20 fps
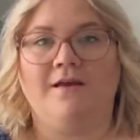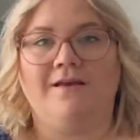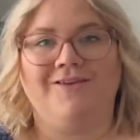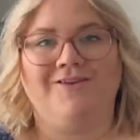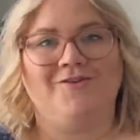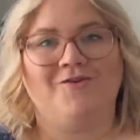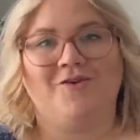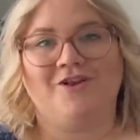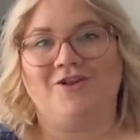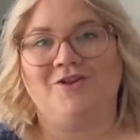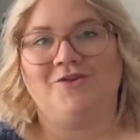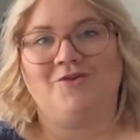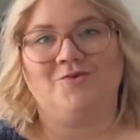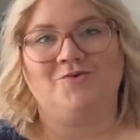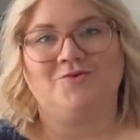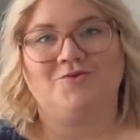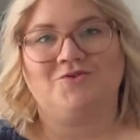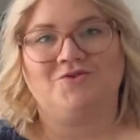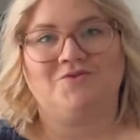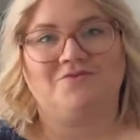you can
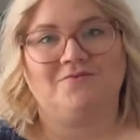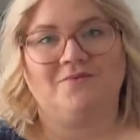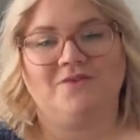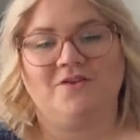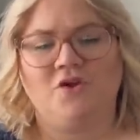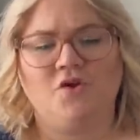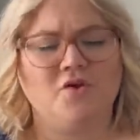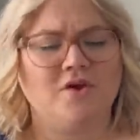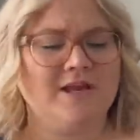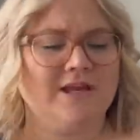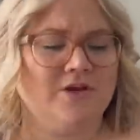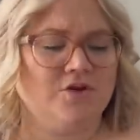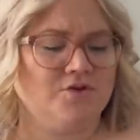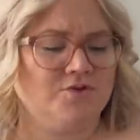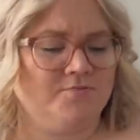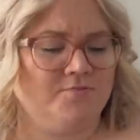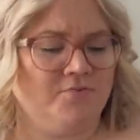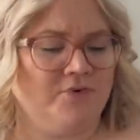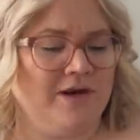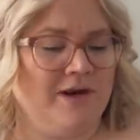use you can use
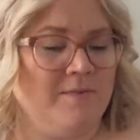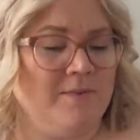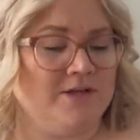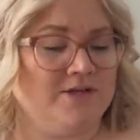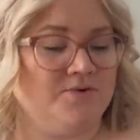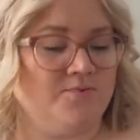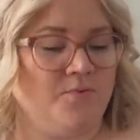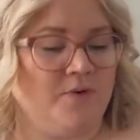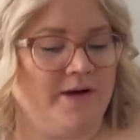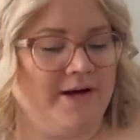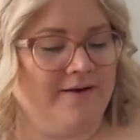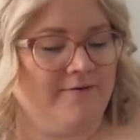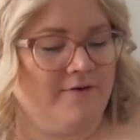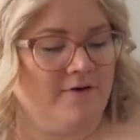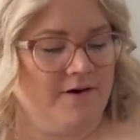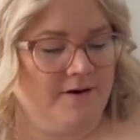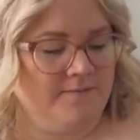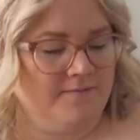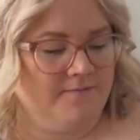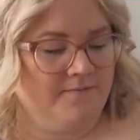pretty much
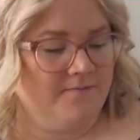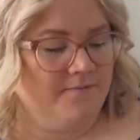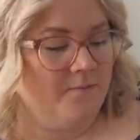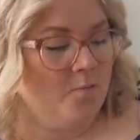whatever